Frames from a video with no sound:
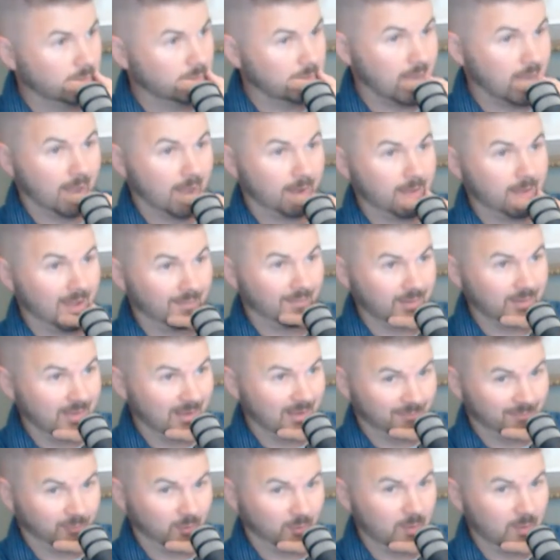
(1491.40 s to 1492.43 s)
Yeah, having
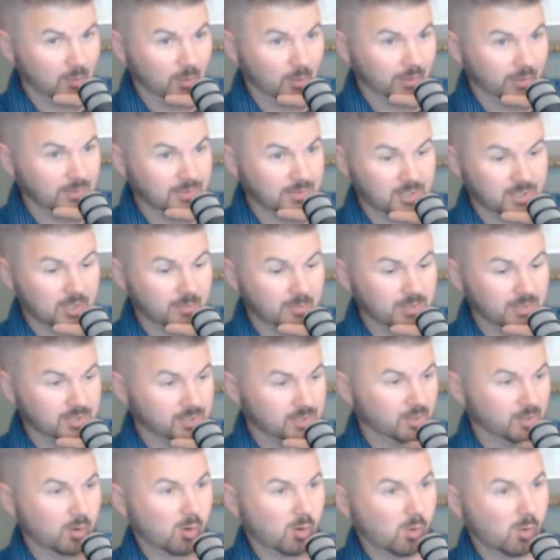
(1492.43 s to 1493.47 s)
that framework is going to be
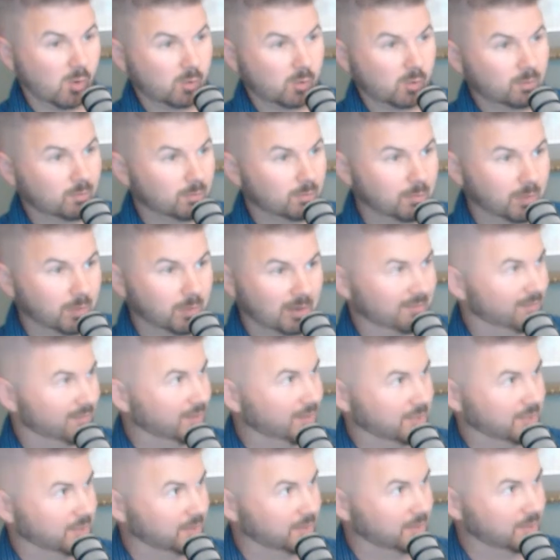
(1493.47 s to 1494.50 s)
so
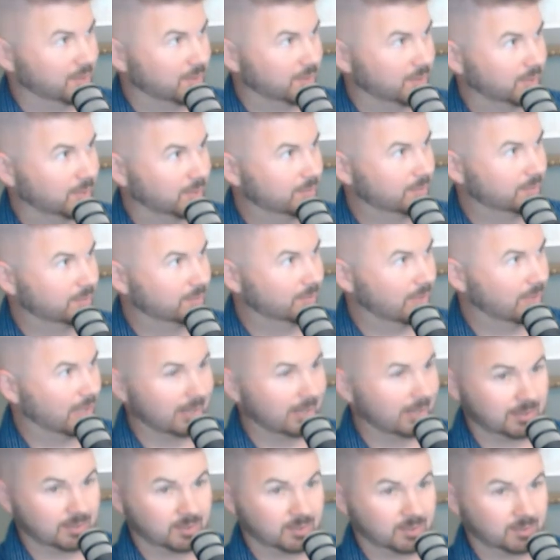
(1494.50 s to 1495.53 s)
beneficial to you.
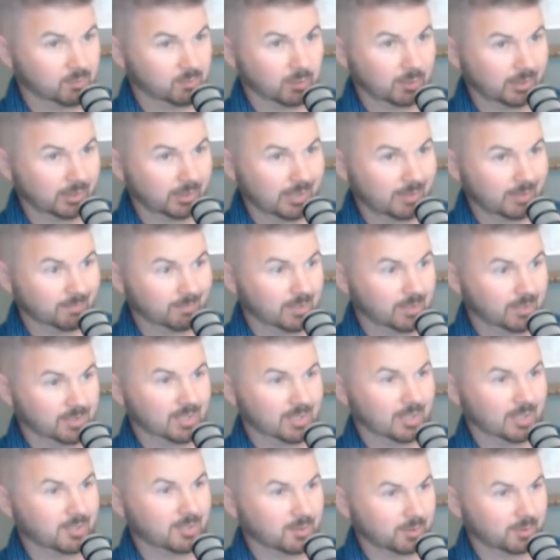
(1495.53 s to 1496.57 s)
And it's really
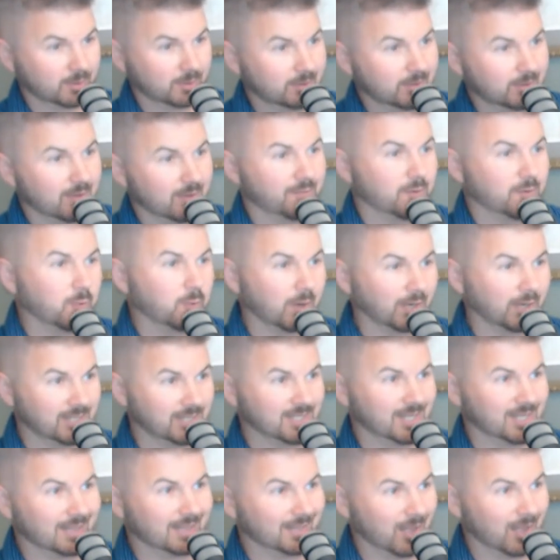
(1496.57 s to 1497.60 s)
essential if you want to
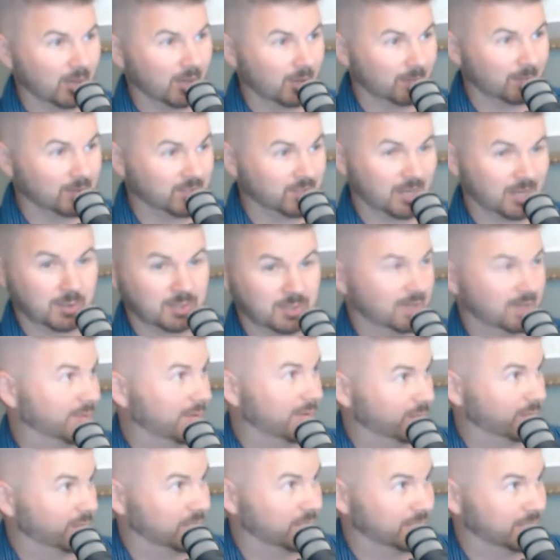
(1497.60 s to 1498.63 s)
set yourself
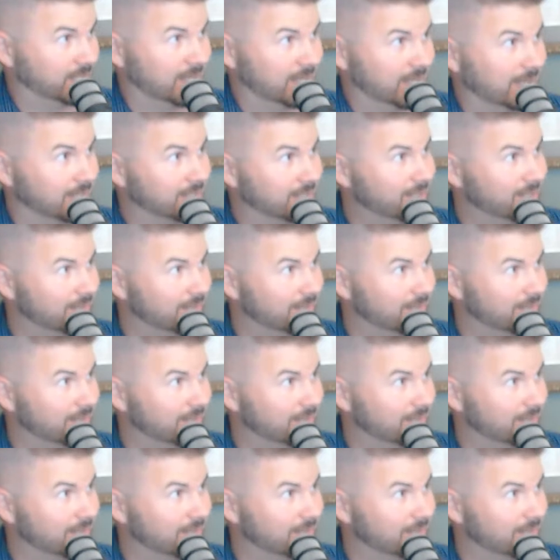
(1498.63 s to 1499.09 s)
up for success.